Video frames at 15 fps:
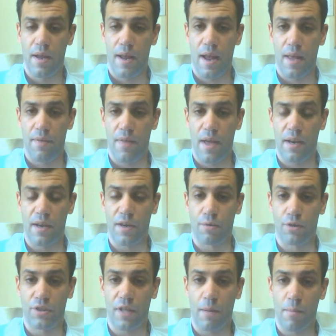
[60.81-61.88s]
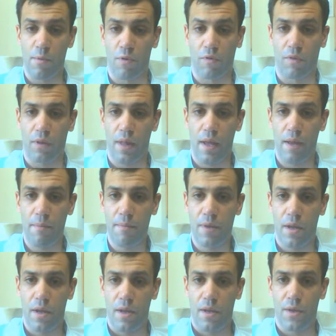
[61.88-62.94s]
and that in your statement of claim
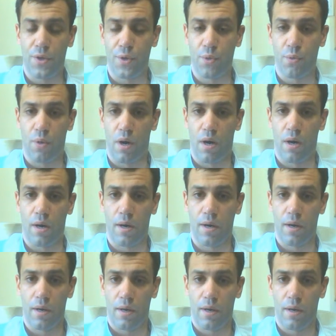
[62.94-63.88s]
you are